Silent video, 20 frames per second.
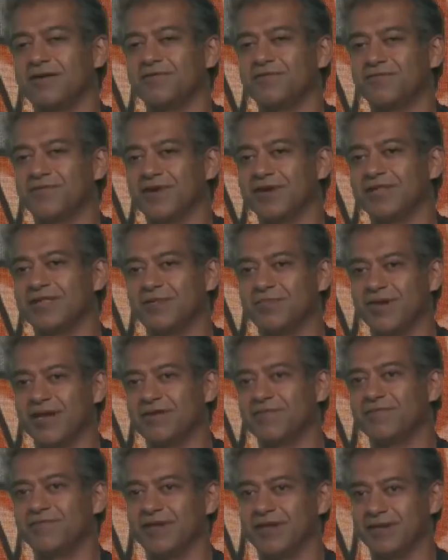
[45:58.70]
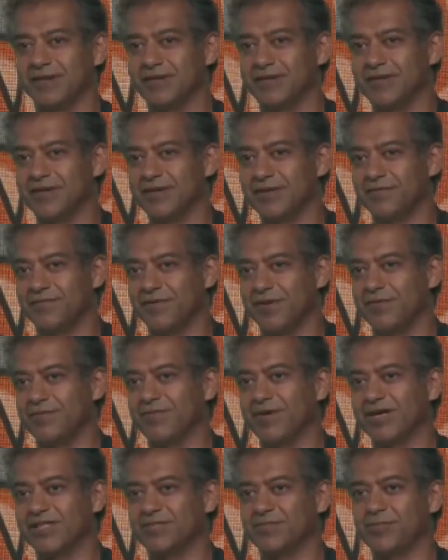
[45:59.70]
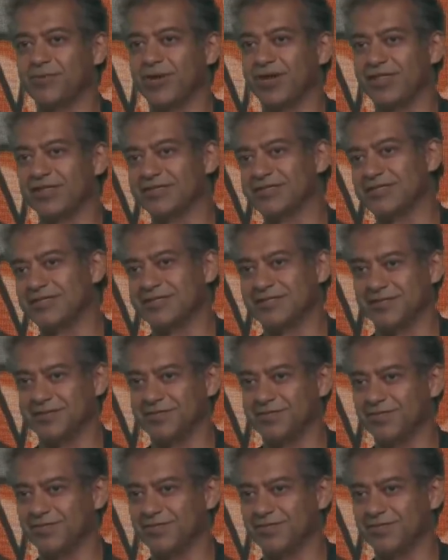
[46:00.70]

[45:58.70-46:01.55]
unfairly benefited from exploiting the system,